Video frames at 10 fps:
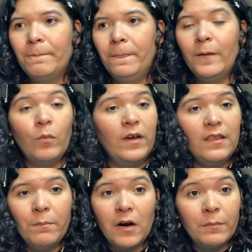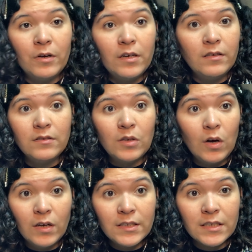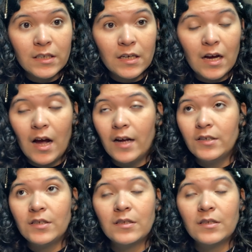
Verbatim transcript: the way that Barbara talked, I